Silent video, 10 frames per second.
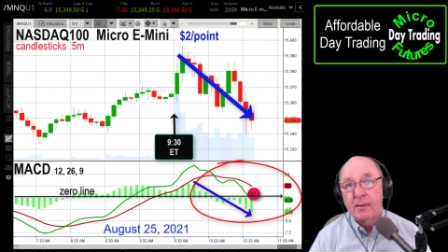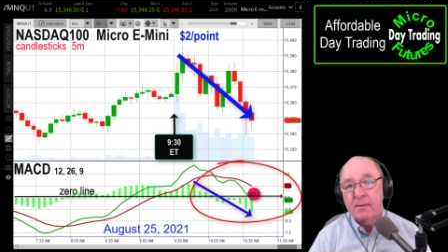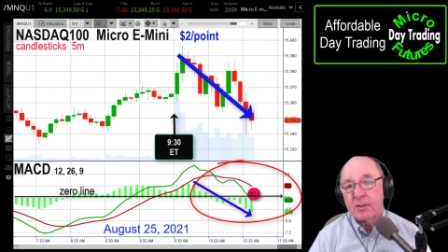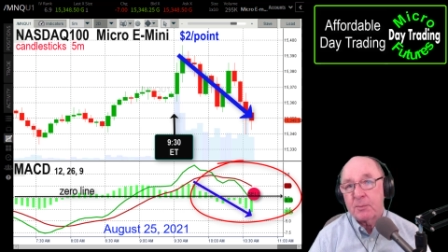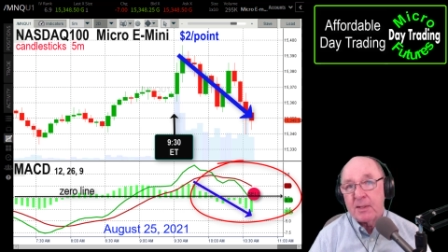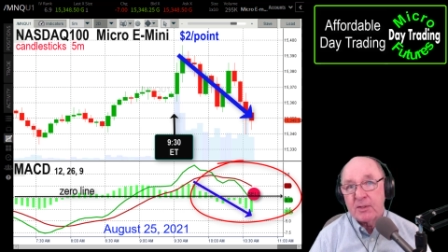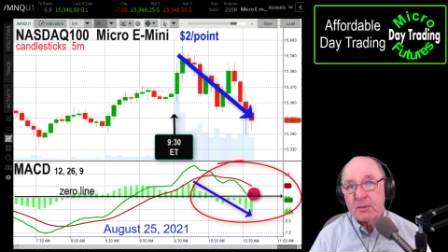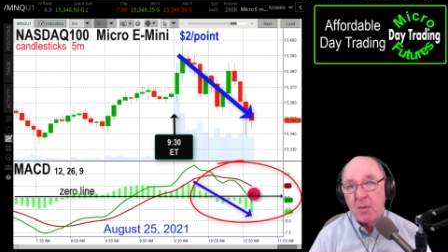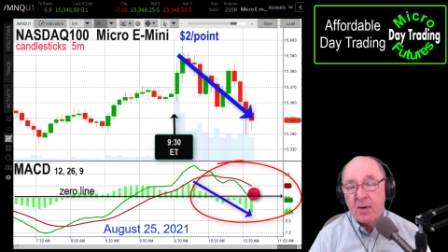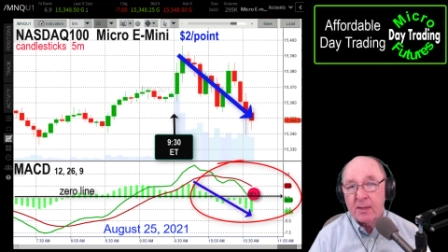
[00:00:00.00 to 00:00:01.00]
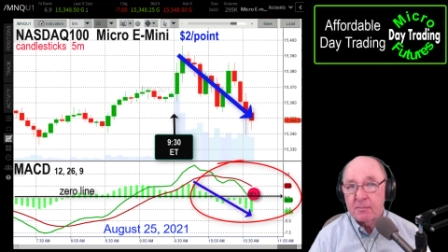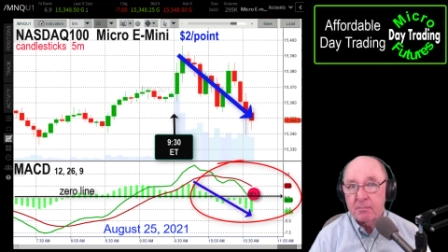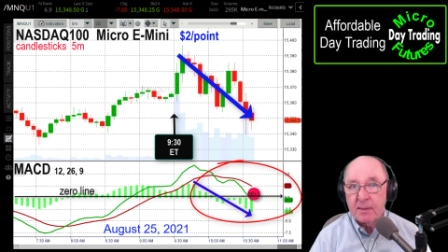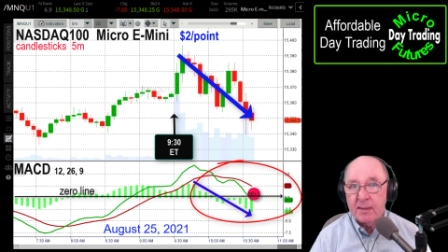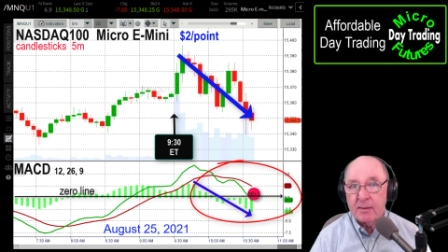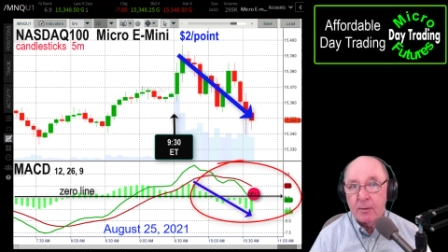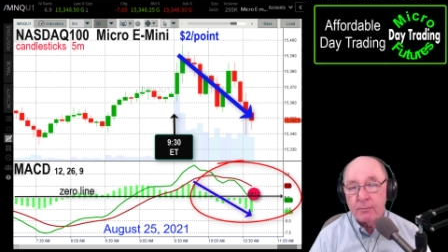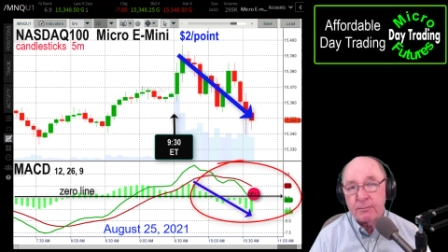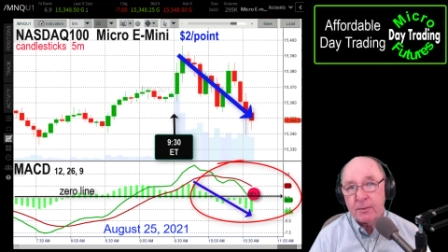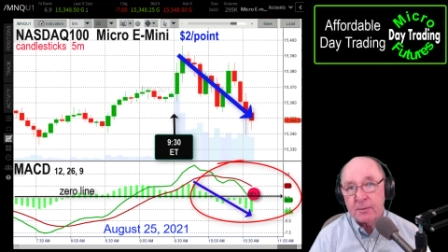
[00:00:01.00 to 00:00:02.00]
this means the market may go
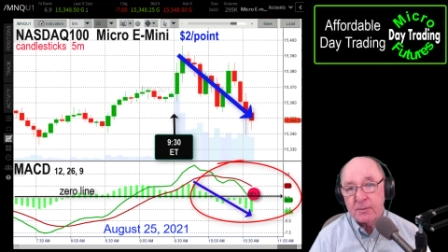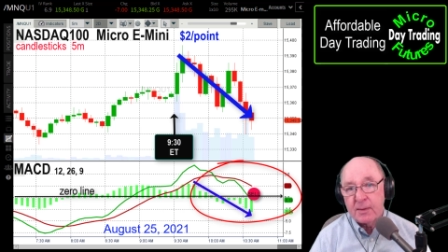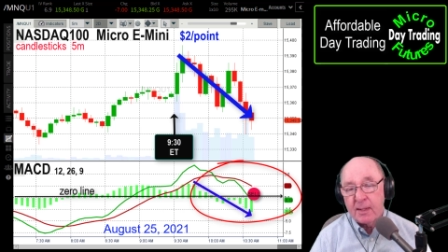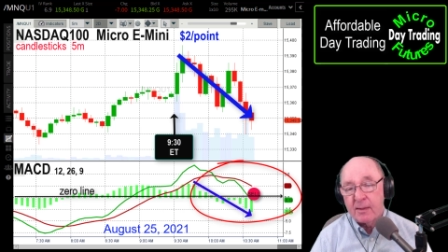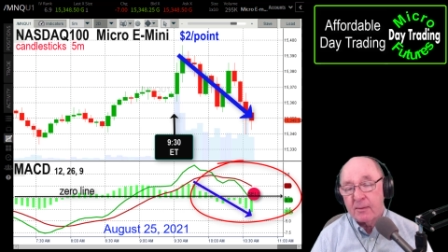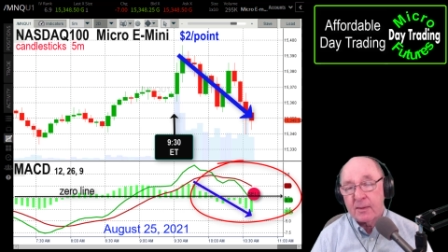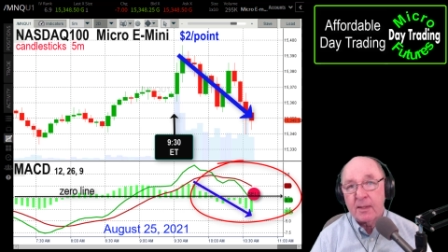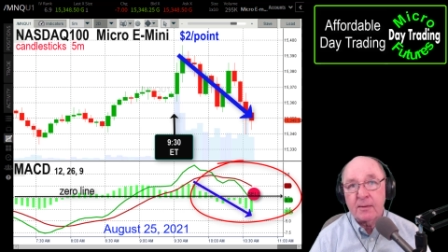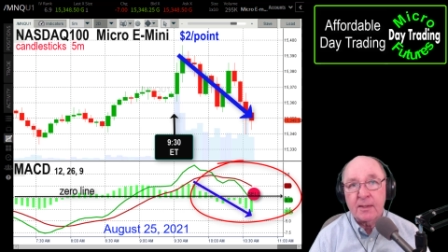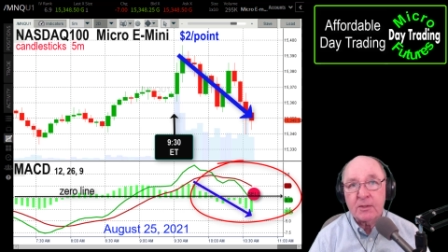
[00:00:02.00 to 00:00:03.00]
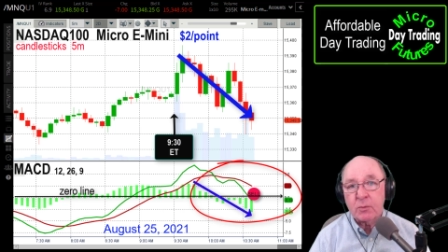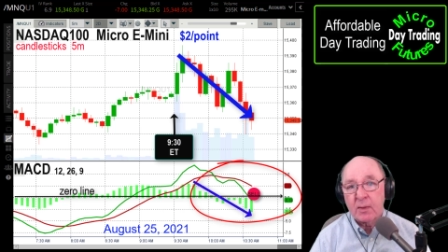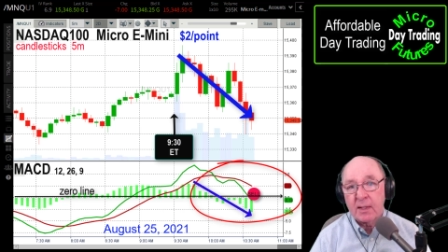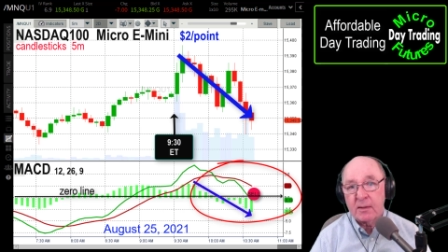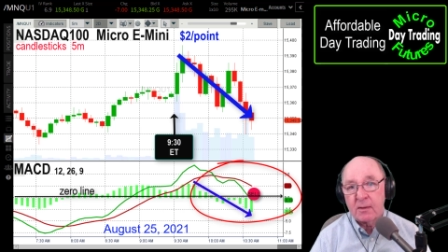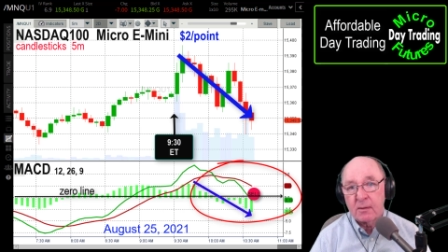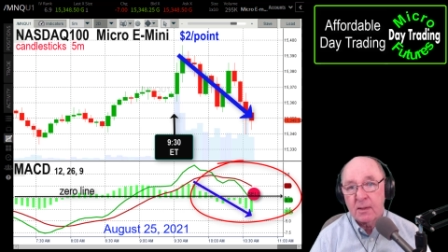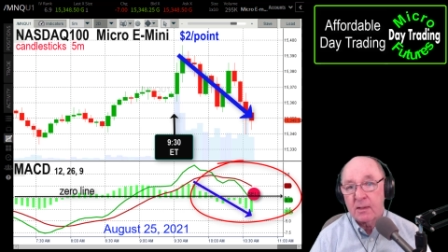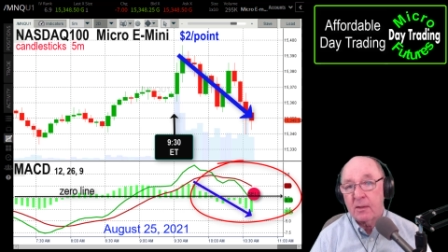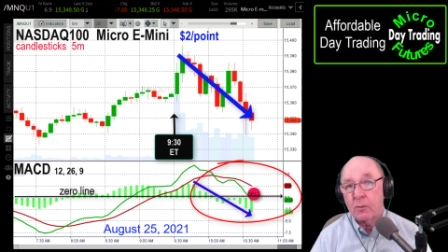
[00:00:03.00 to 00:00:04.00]
further down, and that's what I
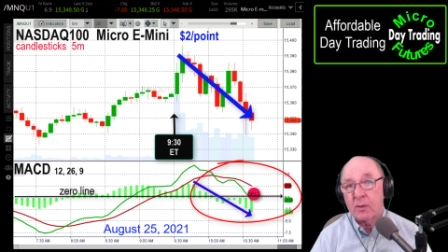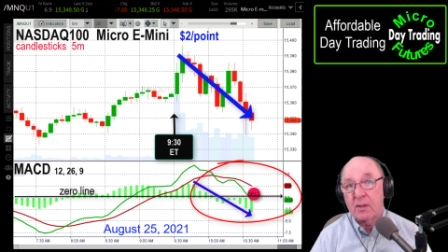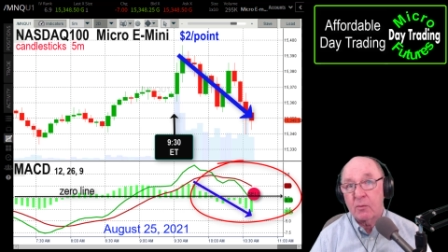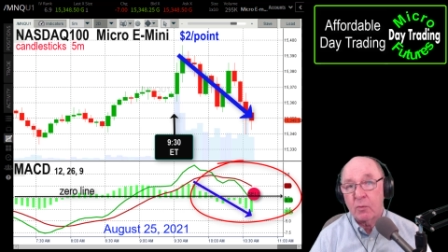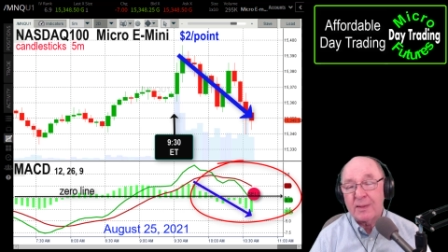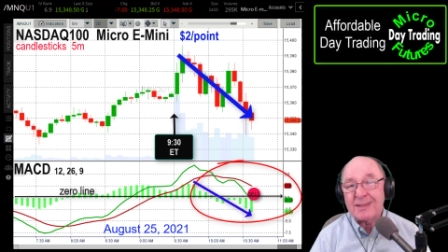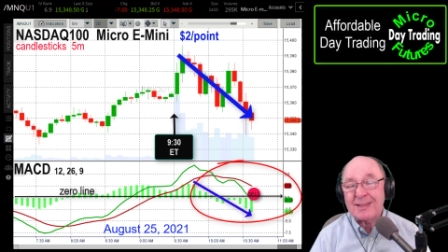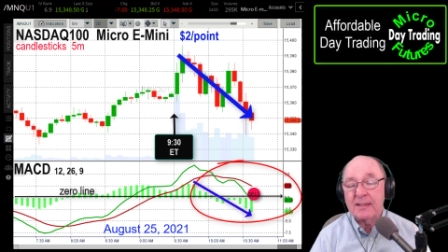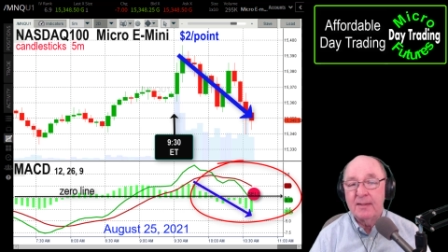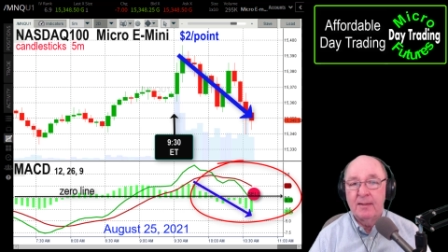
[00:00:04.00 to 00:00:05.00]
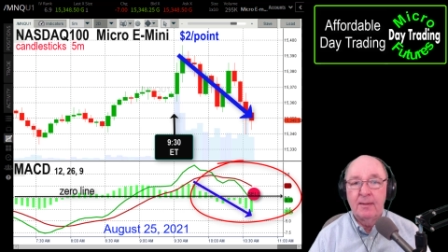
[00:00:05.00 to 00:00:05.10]
call a lower risk